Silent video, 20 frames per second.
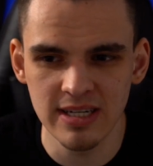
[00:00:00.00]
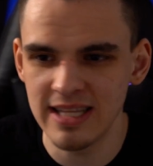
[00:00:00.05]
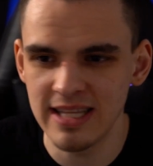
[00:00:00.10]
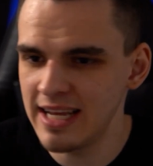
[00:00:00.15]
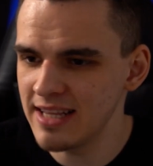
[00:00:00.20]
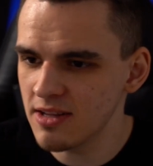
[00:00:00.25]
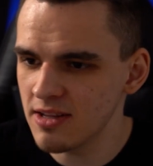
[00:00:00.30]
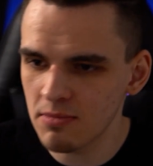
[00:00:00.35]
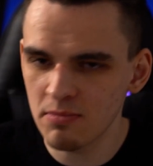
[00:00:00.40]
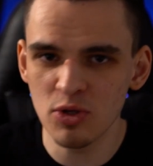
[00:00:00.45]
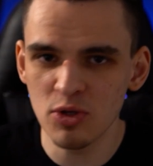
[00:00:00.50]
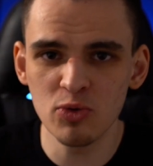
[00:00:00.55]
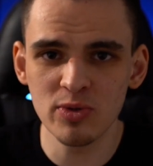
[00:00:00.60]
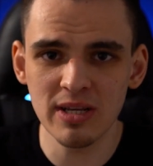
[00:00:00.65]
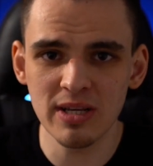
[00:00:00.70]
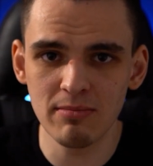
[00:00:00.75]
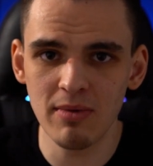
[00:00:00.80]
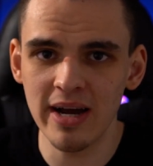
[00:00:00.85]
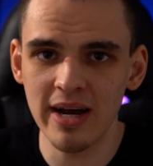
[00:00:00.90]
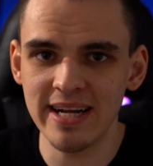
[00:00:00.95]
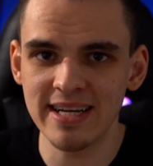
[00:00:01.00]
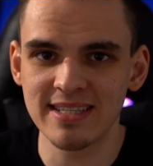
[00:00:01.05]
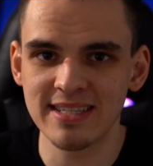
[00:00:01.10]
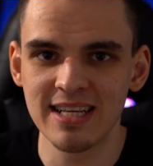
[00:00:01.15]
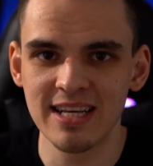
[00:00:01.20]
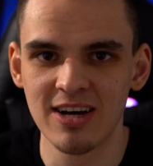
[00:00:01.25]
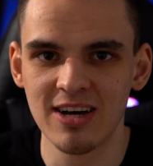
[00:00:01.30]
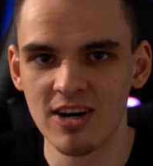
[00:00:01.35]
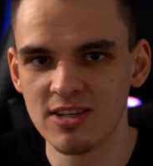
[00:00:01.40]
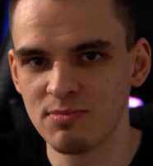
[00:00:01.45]
and they ended up using my
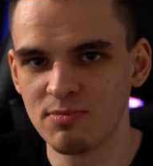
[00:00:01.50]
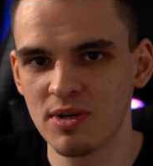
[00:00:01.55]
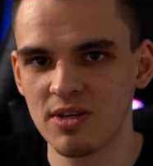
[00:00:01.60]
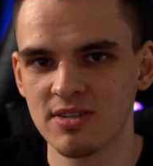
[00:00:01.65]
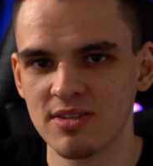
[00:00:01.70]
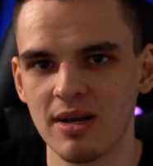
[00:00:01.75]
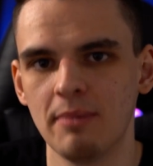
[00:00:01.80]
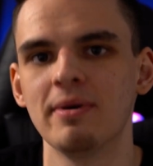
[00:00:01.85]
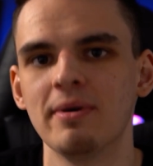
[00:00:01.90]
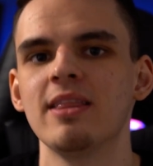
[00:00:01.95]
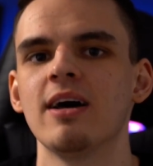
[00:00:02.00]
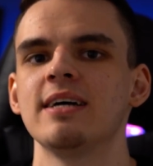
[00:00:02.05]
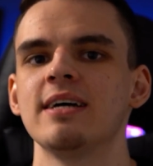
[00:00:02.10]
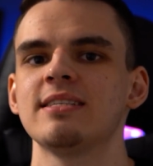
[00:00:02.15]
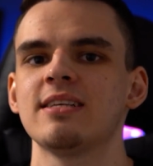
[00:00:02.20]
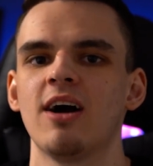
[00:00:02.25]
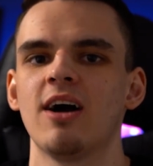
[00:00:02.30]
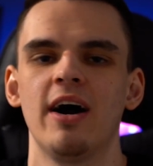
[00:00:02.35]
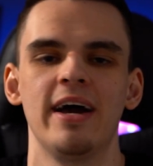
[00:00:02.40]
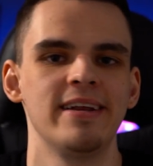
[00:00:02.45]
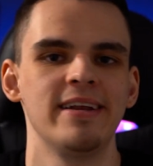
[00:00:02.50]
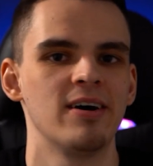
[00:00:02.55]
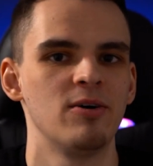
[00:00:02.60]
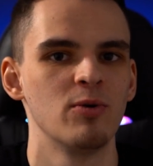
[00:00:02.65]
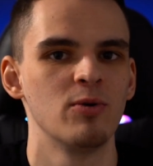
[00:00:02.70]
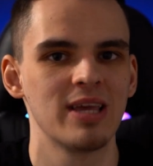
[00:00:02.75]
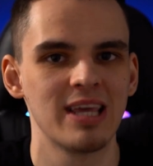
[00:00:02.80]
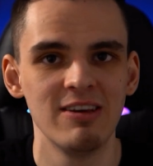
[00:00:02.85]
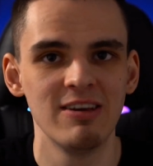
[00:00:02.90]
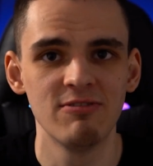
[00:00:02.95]
SD cards because I'm a nice guy and I'll
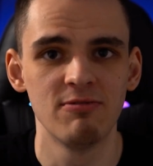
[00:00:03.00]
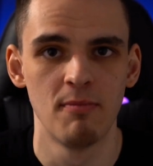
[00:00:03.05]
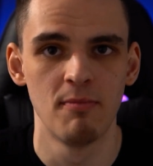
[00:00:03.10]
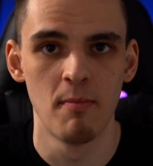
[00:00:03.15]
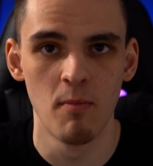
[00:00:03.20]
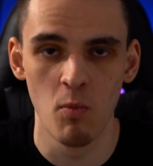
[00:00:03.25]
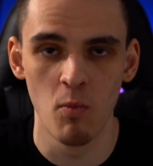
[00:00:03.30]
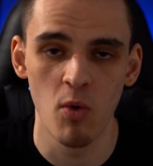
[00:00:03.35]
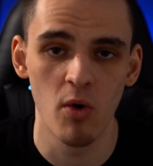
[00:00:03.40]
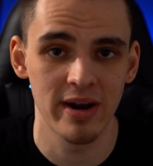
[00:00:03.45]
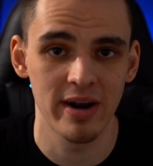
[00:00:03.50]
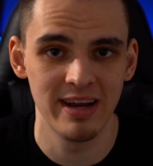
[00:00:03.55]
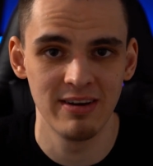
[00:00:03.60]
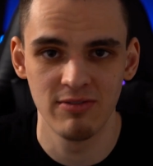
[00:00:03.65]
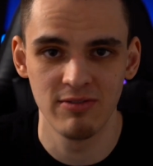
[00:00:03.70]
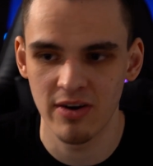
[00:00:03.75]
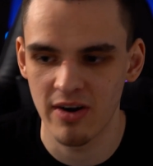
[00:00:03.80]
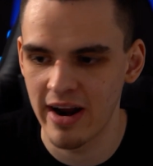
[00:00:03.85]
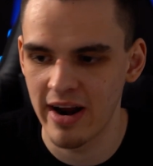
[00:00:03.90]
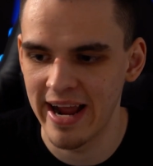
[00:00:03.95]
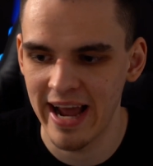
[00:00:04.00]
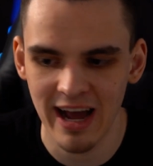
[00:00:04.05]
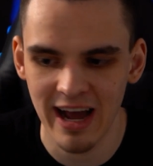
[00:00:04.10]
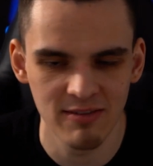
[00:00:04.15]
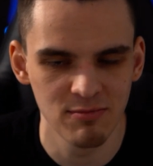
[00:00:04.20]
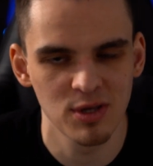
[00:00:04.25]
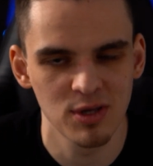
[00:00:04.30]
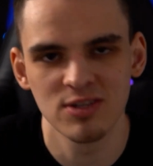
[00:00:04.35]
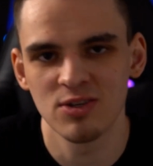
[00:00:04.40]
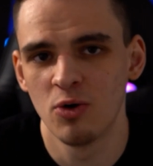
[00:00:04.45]
give them whatever I
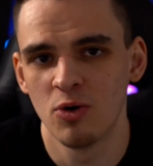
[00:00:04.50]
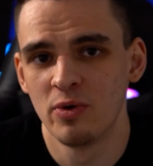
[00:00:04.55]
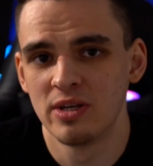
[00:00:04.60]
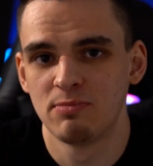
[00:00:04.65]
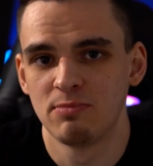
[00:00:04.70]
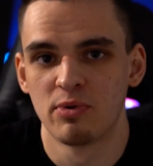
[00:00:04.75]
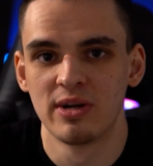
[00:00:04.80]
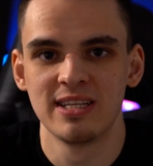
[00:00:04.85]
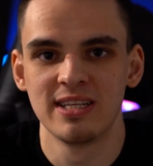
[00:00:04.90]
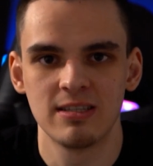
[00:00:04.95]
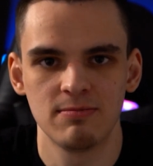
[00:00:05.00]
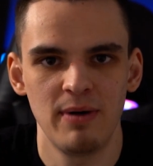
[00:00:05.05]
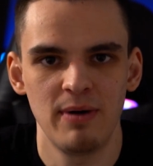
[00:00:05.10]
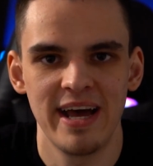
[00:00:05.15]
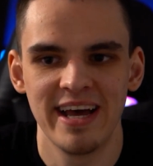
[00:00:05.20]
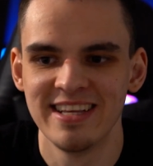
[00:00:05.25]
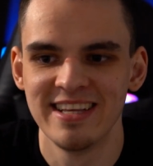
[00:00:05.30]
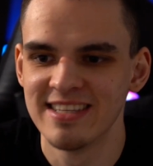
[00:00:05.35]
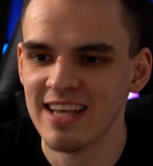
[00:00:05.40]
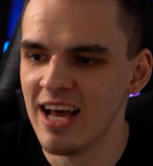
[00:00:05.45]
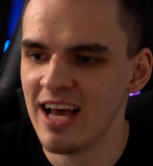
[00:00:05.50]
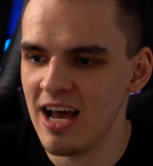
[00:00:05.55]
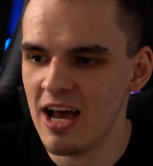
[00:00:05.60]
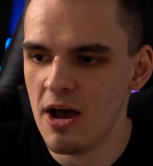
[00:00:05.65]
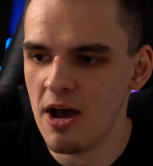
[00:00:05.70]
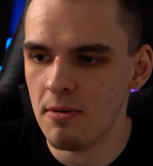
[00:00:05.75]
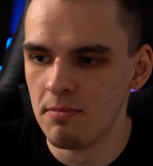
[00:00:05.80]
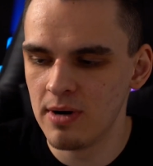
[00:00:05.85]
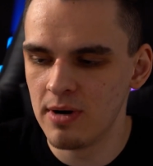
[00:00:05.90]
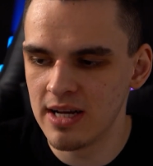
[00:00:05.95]
have because I always bring spares.
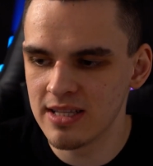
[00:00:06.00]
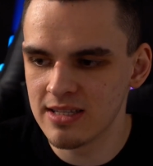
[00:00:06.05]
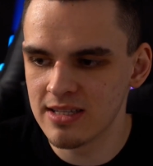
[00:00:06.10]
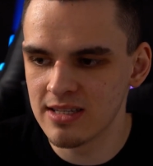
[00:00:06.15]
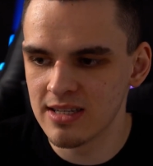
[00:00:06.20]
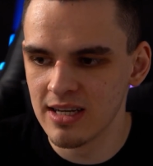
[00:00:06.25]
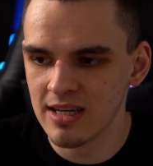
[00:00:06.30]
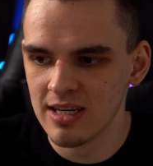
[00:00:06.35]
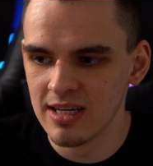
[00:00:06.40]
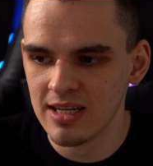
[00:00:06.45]
But